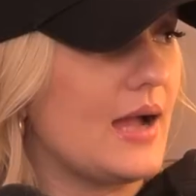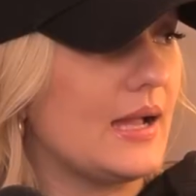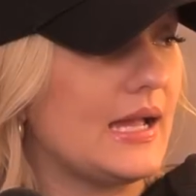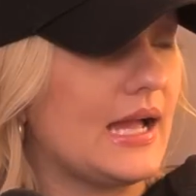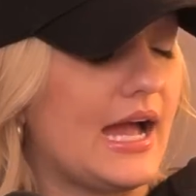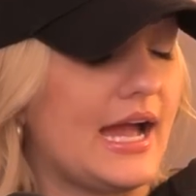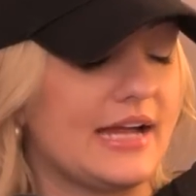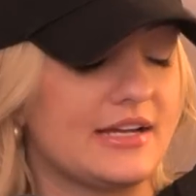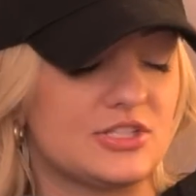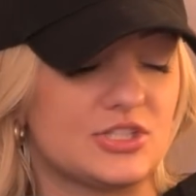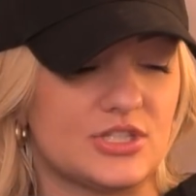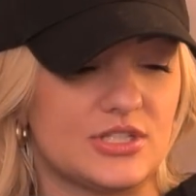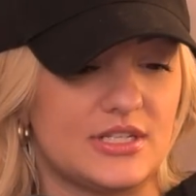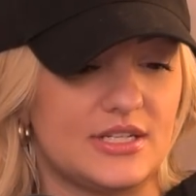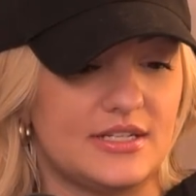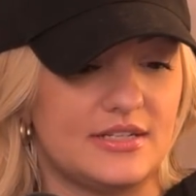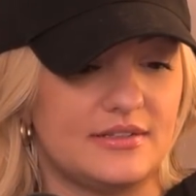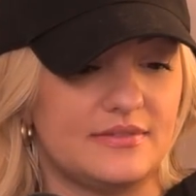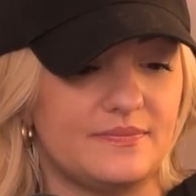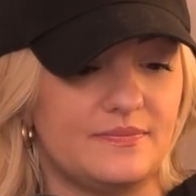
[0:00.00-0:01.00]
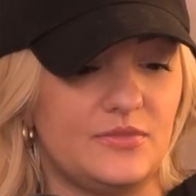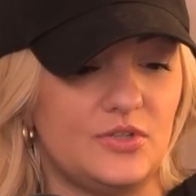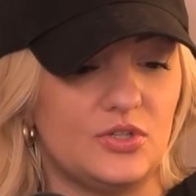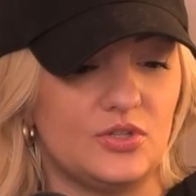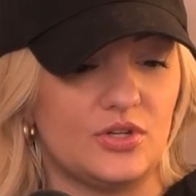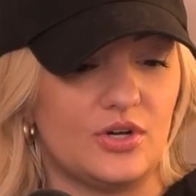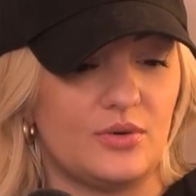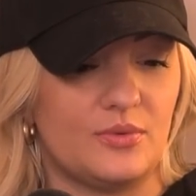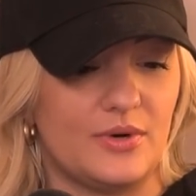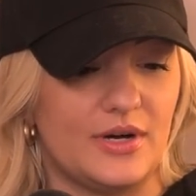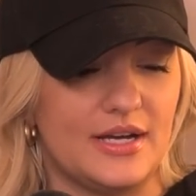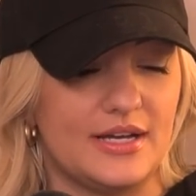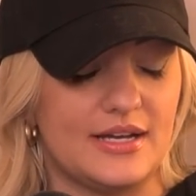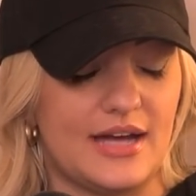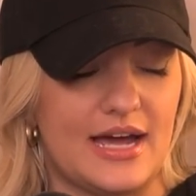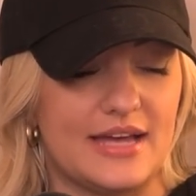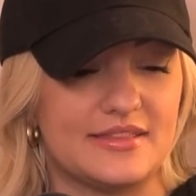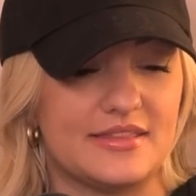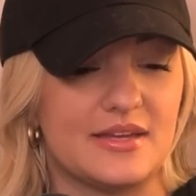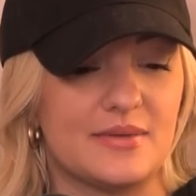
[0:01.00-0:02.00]
I actually, you know
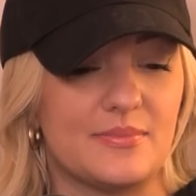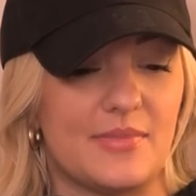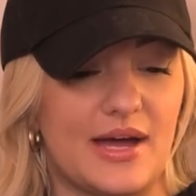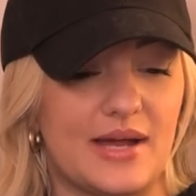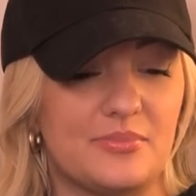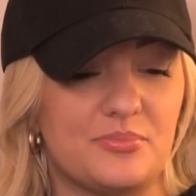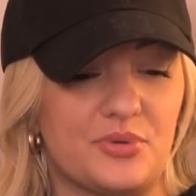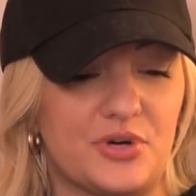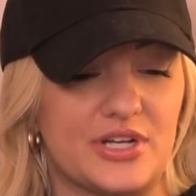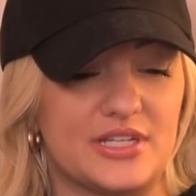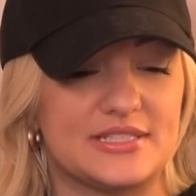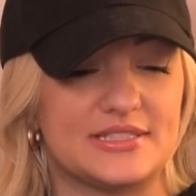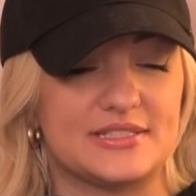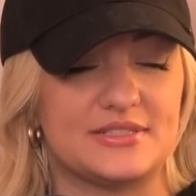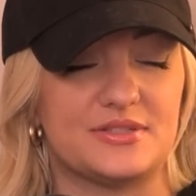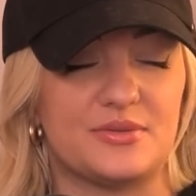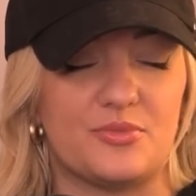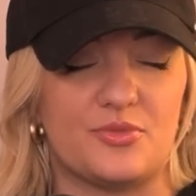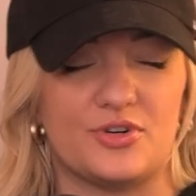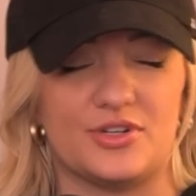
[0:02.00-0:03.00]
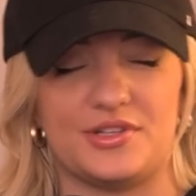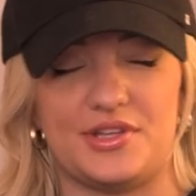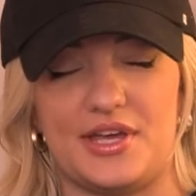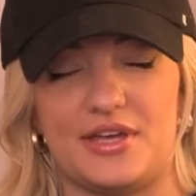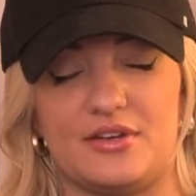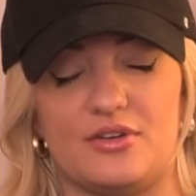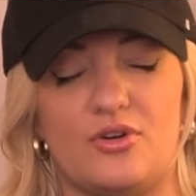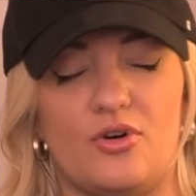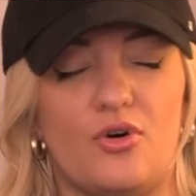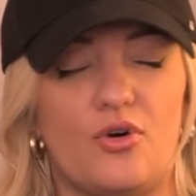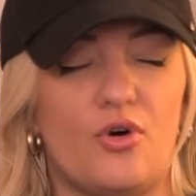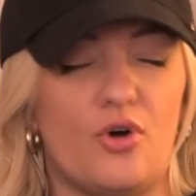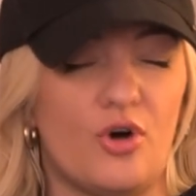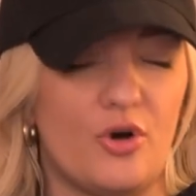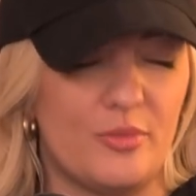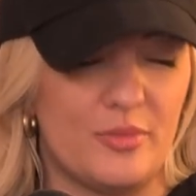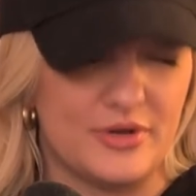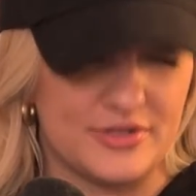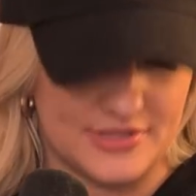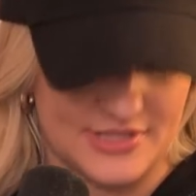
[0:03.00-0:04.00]
what? I think mine breaks into more like
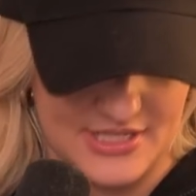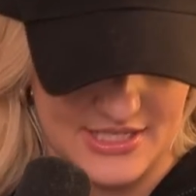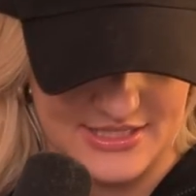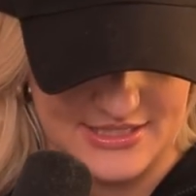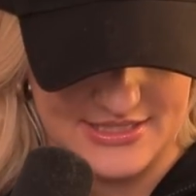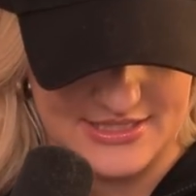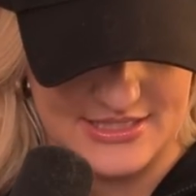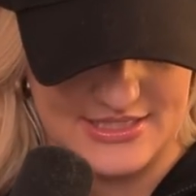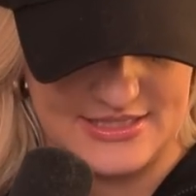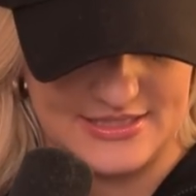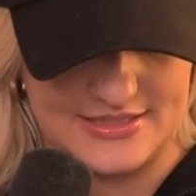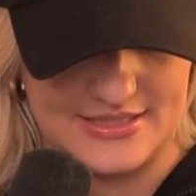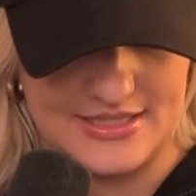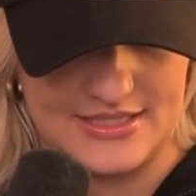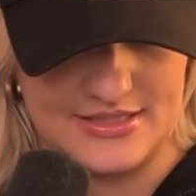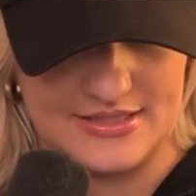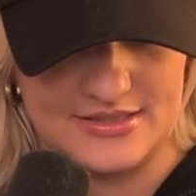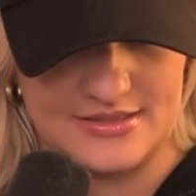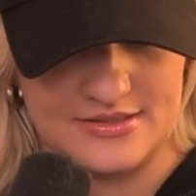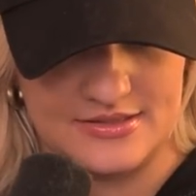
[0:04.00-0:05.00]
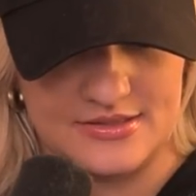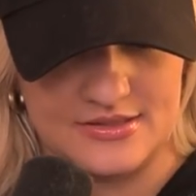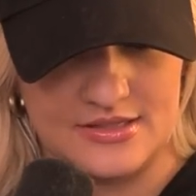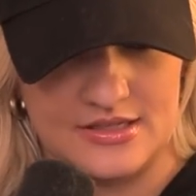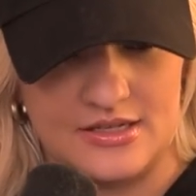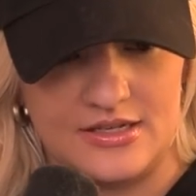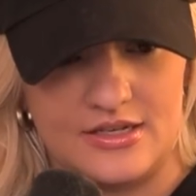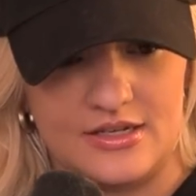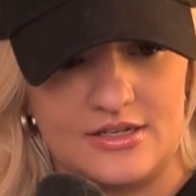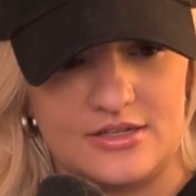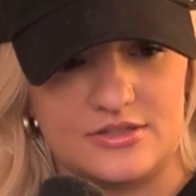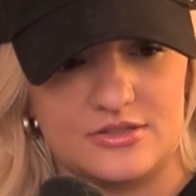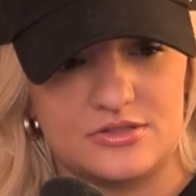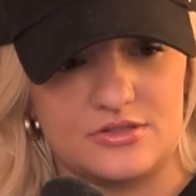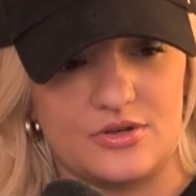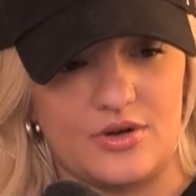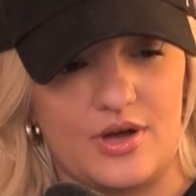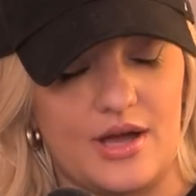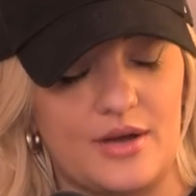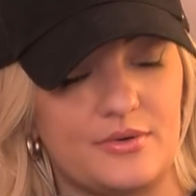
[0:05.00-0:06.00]
almost like seasons.
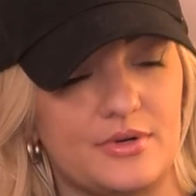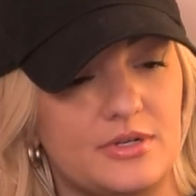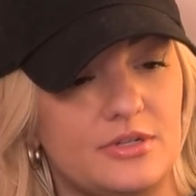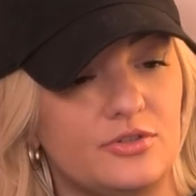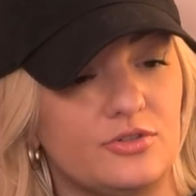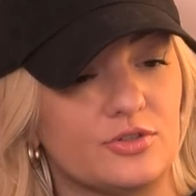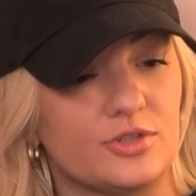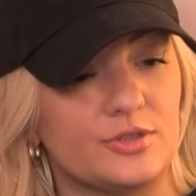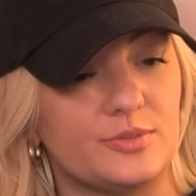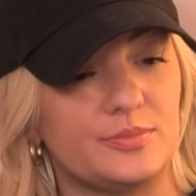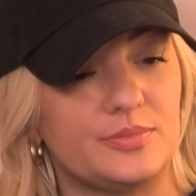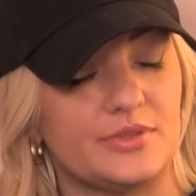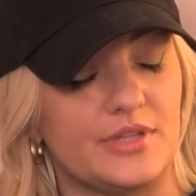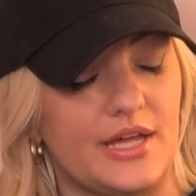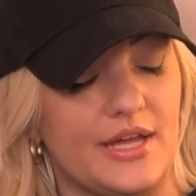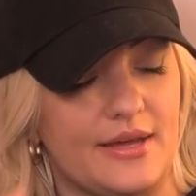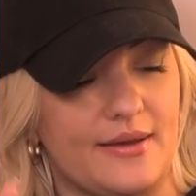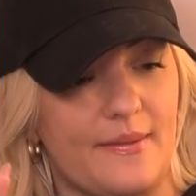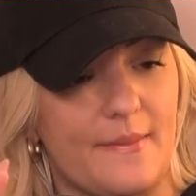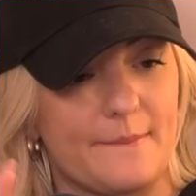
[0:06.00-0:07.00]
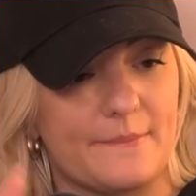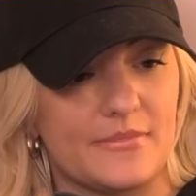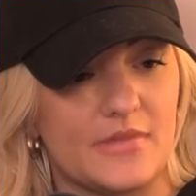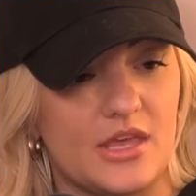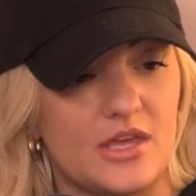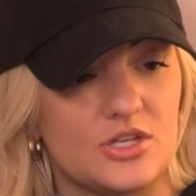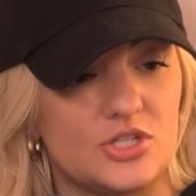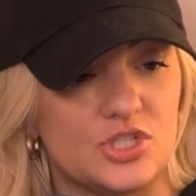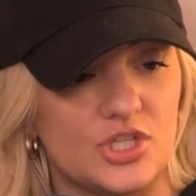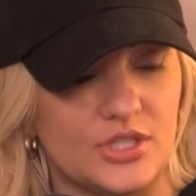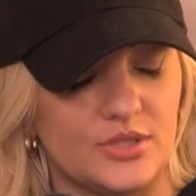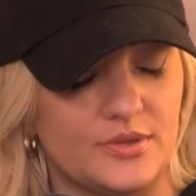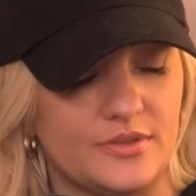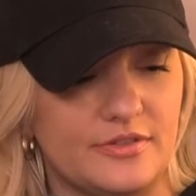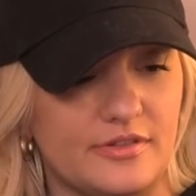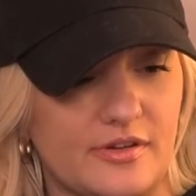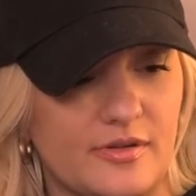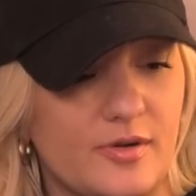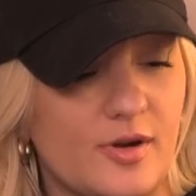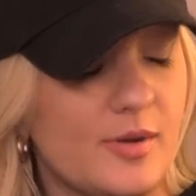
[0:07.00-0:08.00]
So I would group like January,
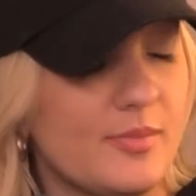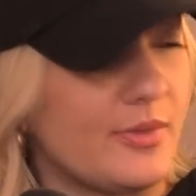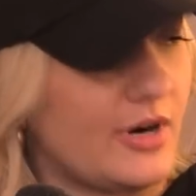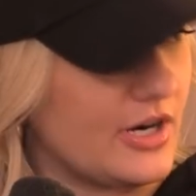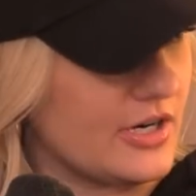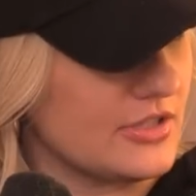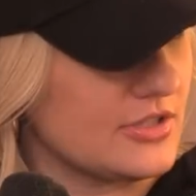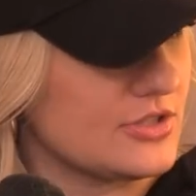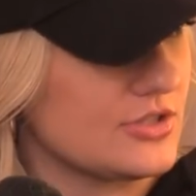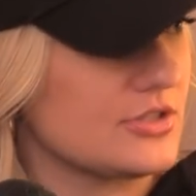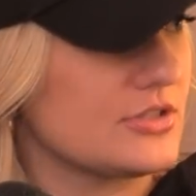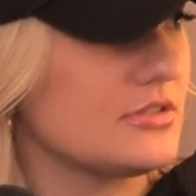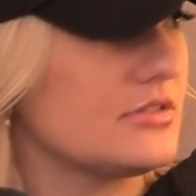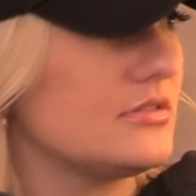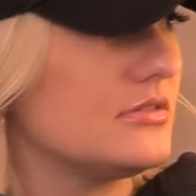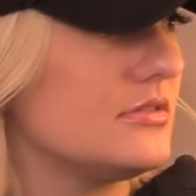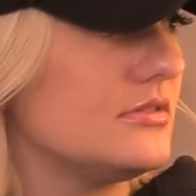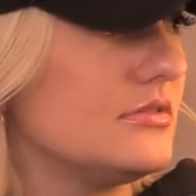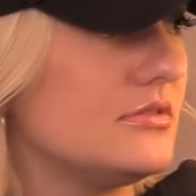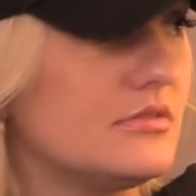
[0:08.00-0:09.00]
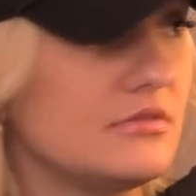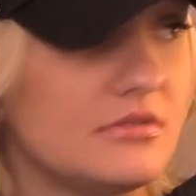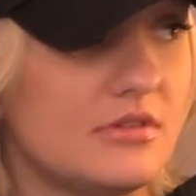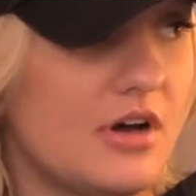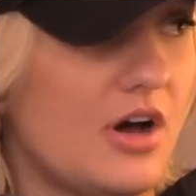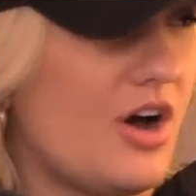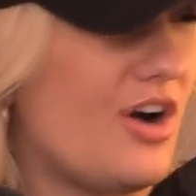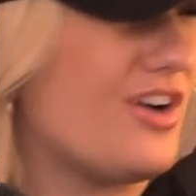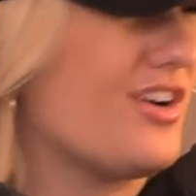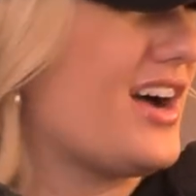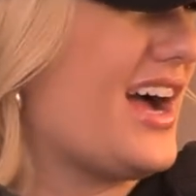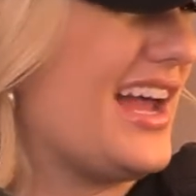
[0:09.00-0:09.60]
February, March, all